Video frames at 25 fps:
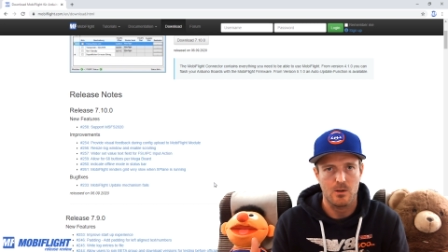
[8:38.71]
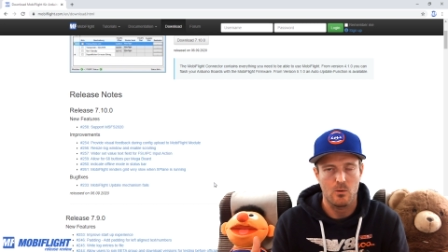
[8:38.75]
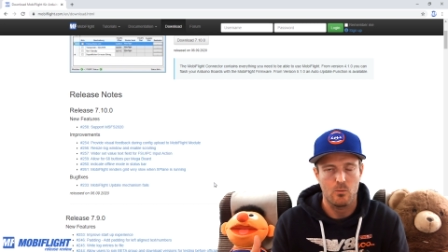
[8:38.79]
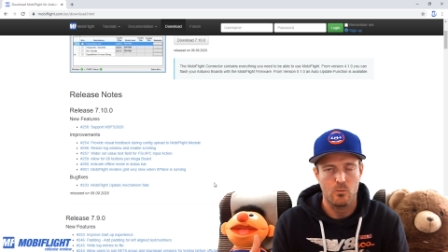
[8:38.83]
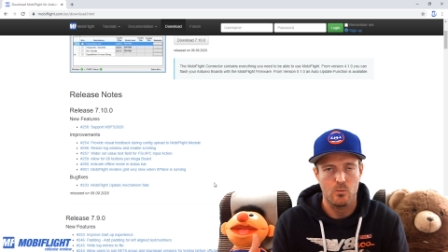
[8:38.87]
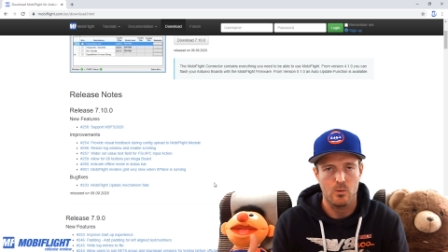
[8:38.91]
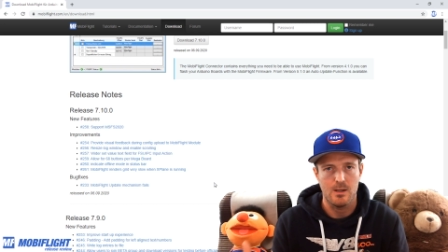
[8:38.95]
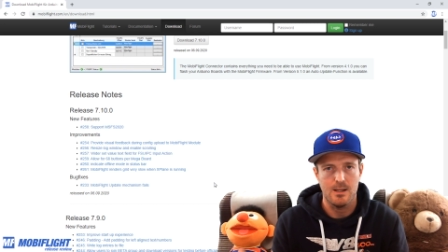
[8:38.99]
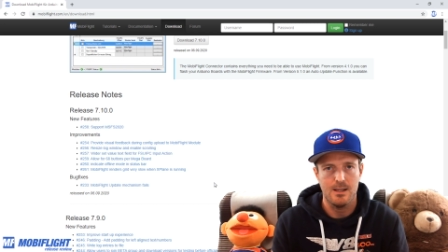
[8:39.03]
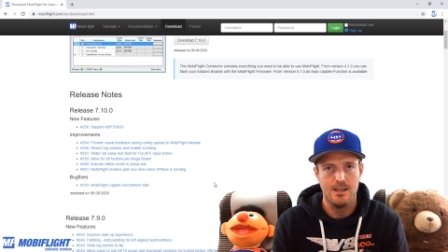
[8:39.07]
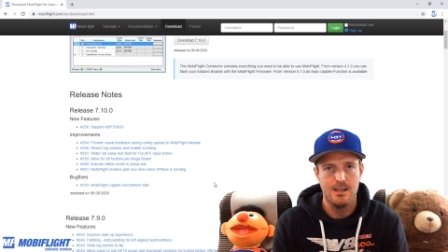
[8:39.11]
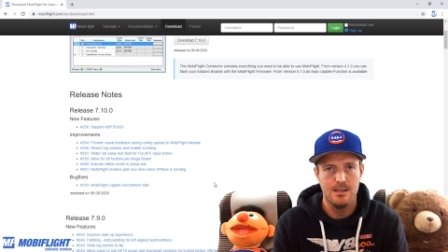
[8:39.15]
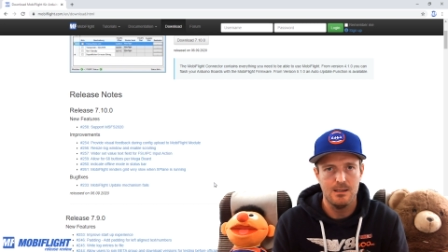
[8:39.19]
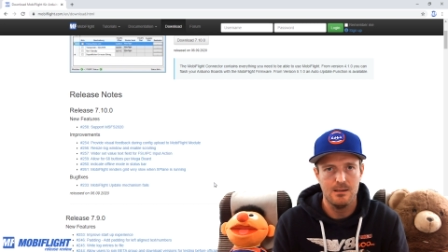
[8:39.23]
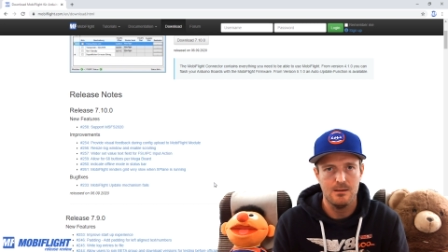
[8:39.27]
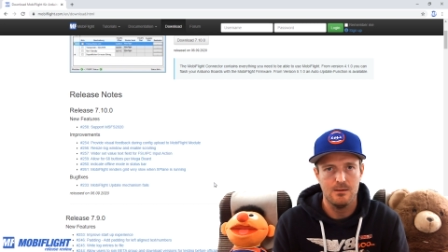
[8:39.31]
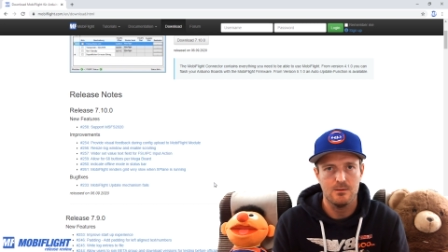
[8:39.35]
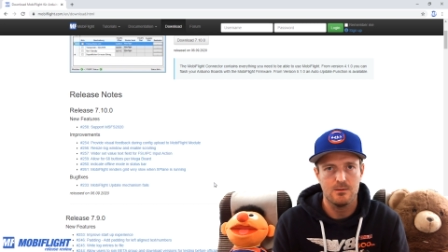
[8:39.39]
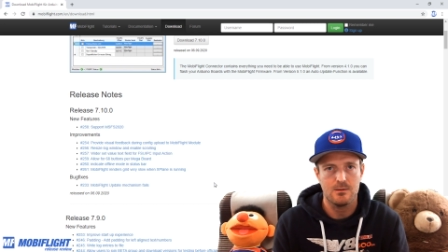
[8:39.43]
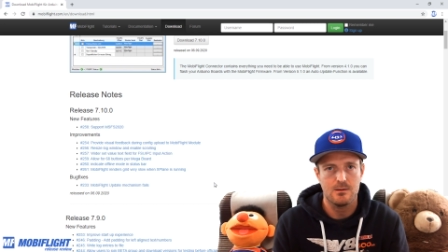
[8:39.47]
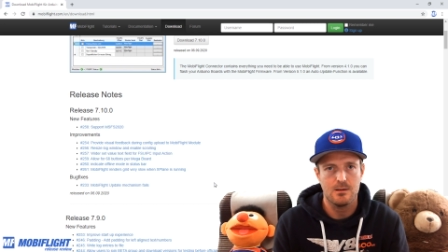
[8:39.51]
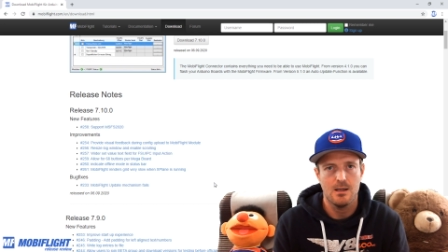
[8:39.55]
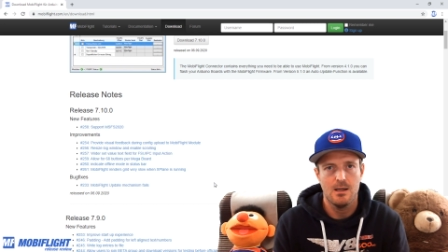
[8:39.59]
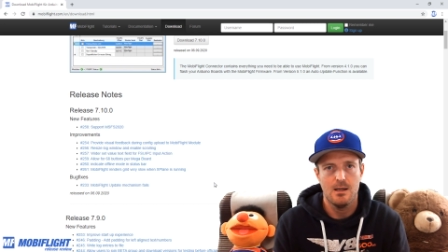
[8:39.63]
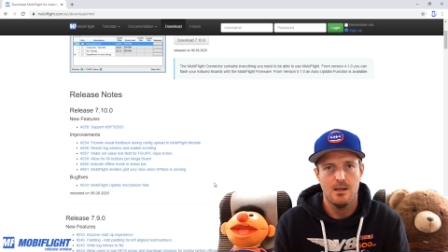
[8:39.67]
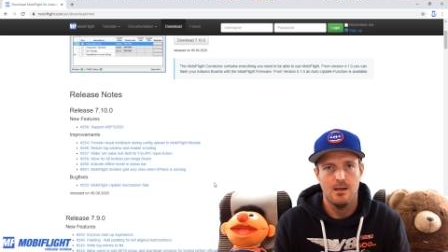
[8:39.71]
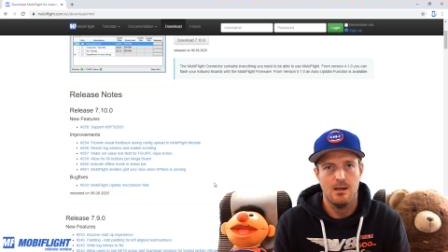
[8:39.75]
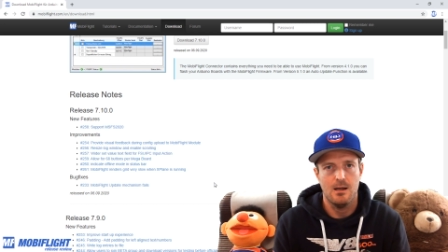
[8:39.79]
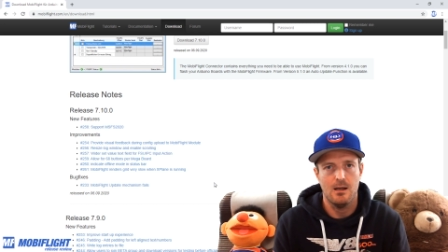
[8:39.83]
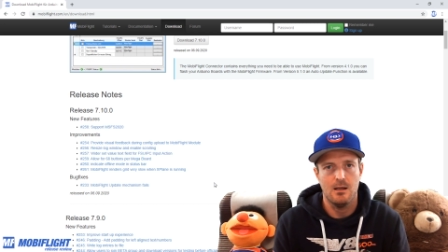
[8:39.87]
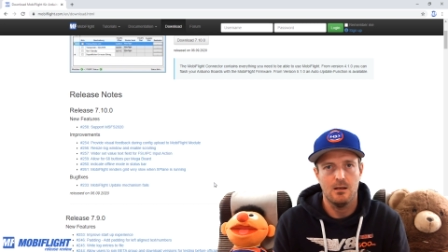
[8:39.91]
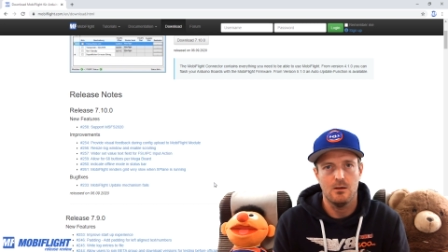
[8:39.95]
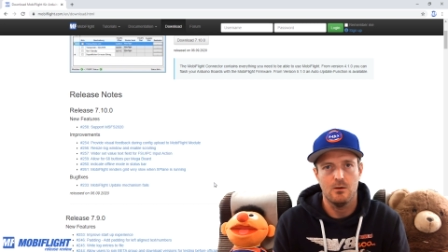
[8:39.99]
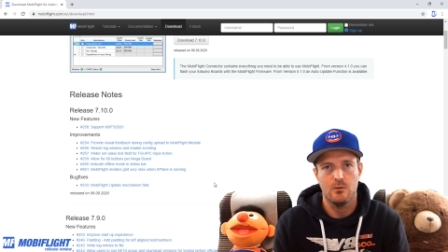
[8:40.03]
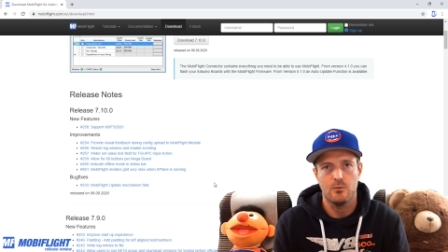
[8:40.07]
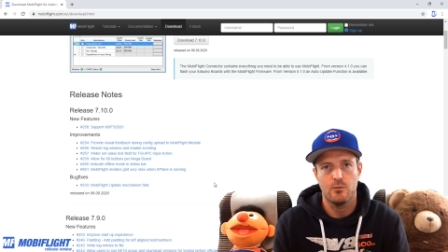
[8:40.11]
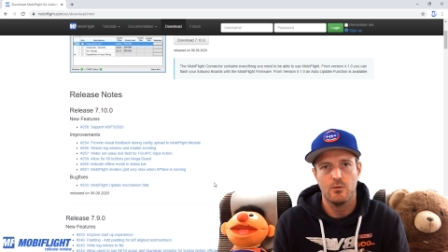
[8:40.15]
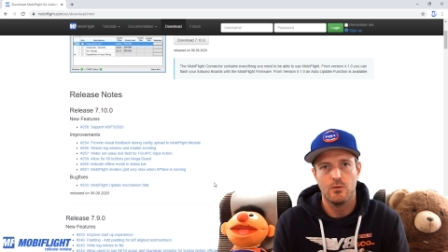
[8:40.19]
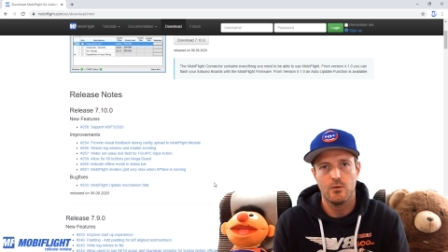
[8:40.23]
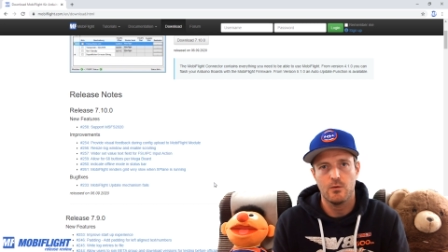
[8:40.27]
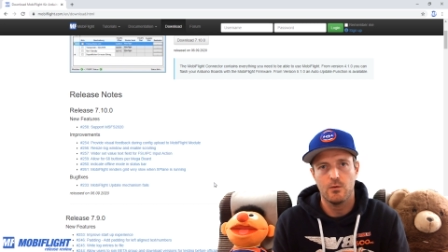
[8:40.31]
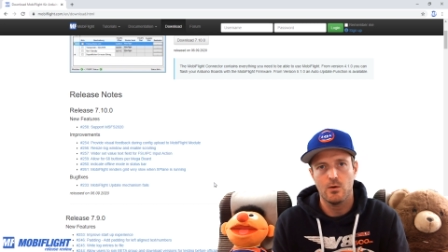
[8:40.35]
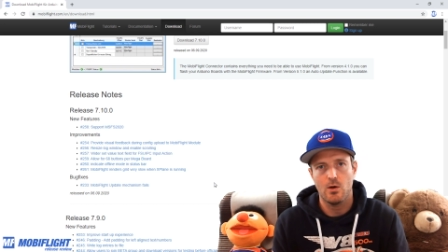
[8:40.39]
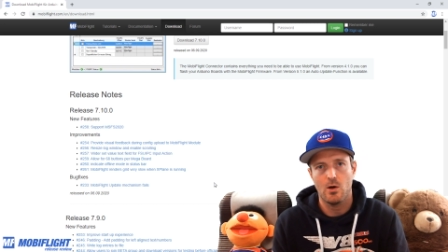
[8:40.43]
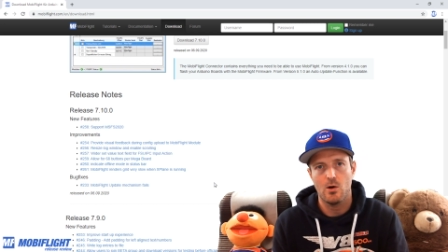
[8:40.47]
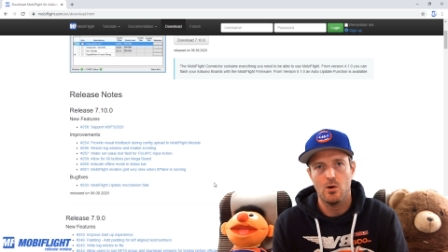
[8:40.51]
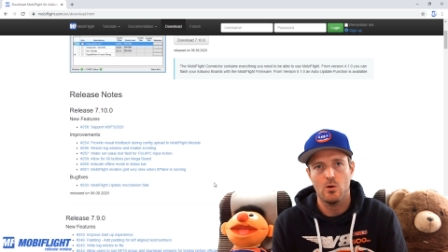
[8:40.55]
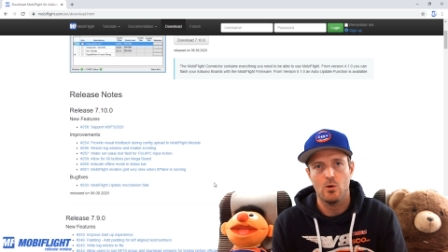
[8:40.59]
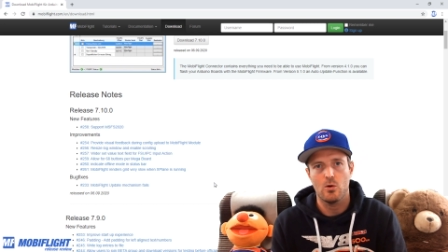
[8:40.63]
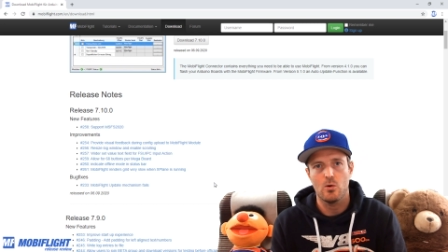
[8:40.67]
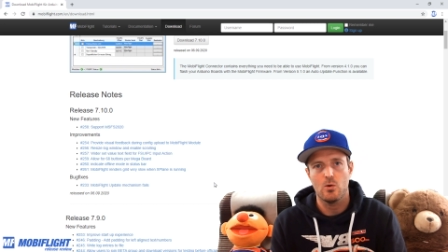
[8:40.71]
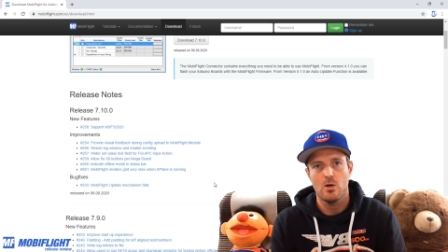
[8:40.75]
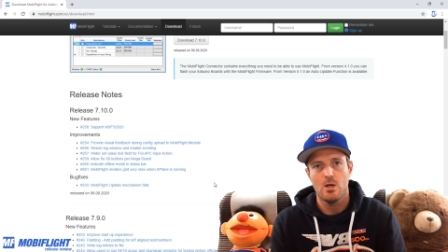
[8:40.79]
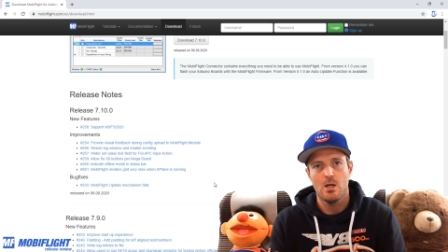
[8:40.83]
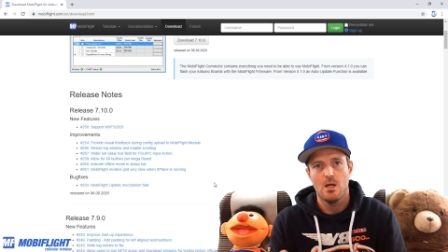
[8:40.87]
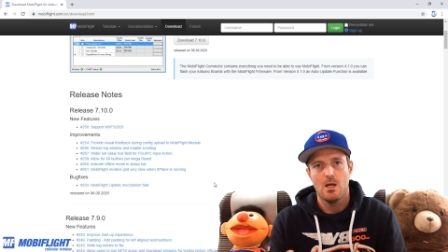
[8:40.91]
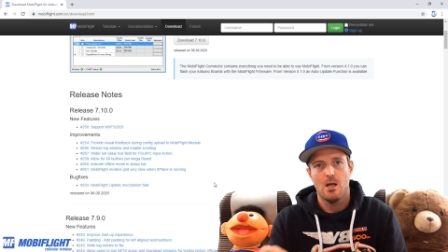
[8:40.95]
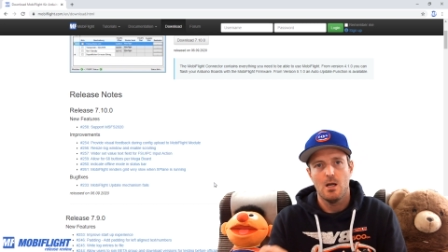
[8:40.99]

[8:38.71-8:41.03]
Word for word: released, and if so,